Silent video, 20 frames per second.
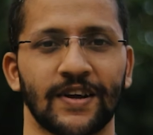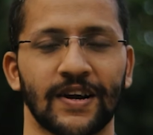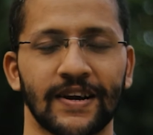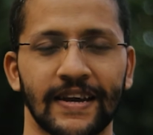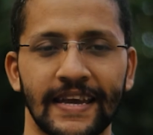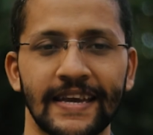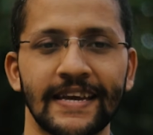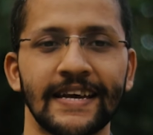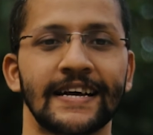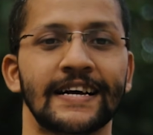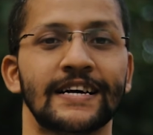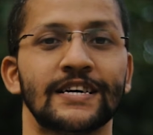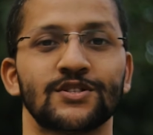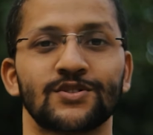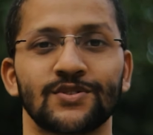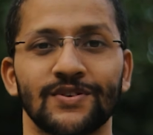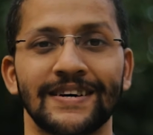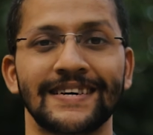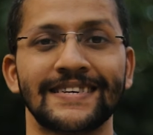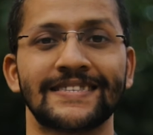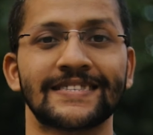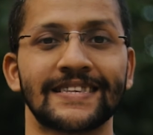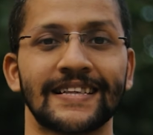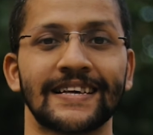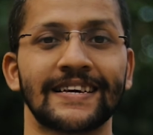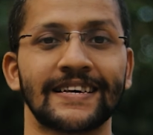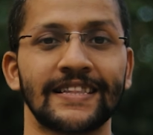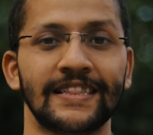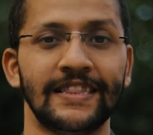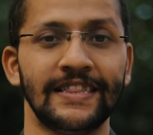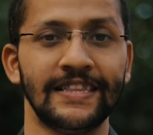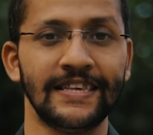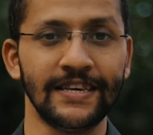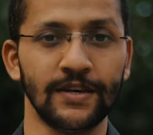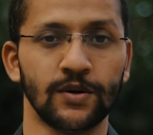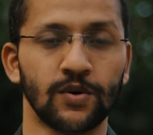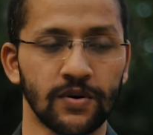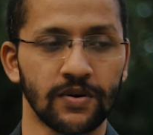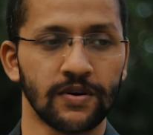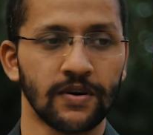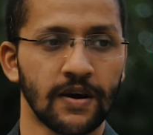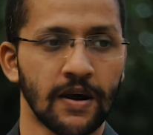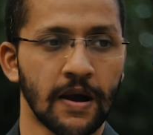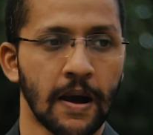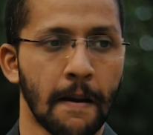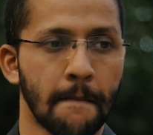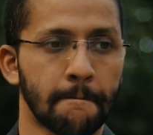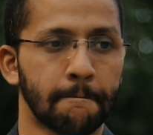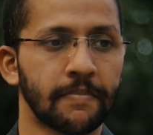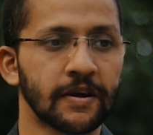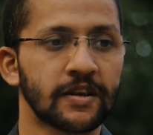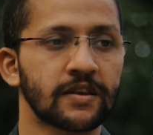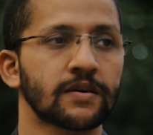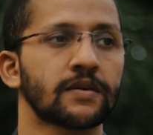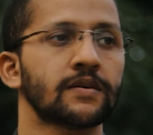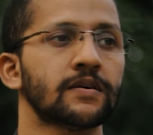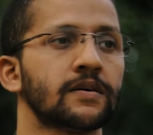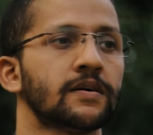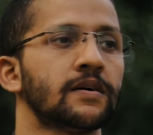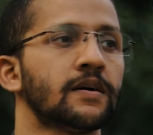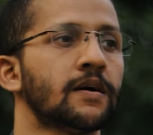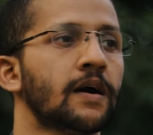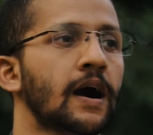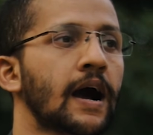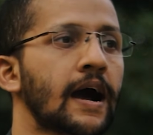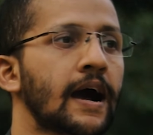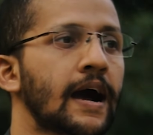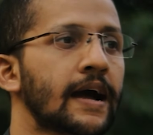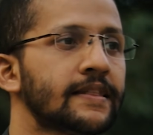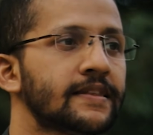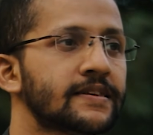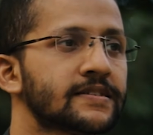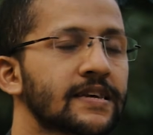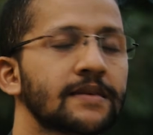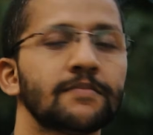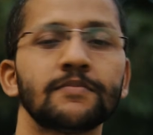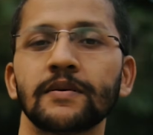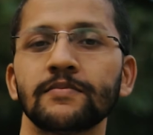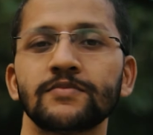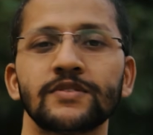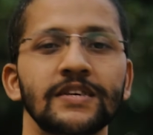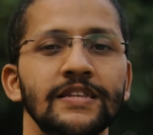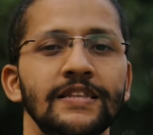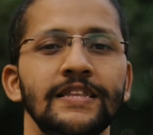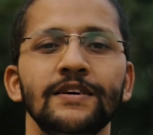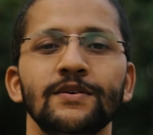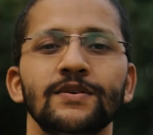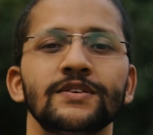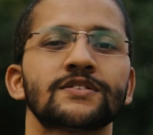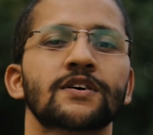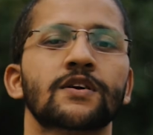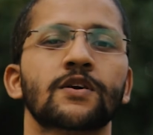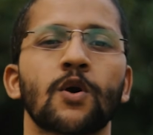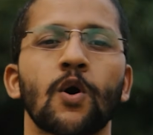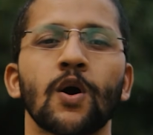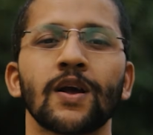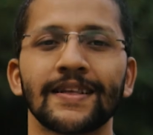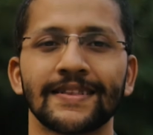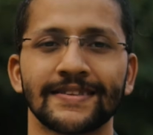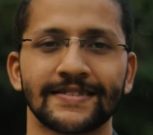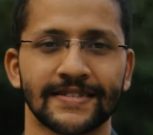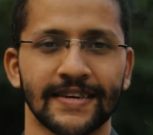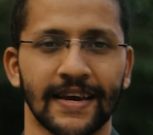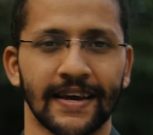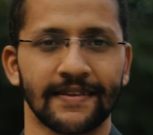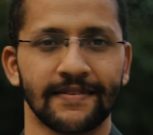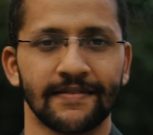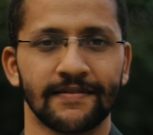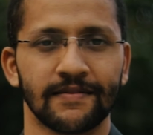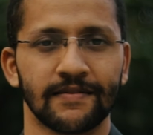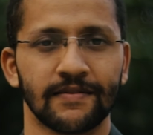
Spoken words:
Okay, so it's like a Leo, but at the same time, see, Leo is a royal sign.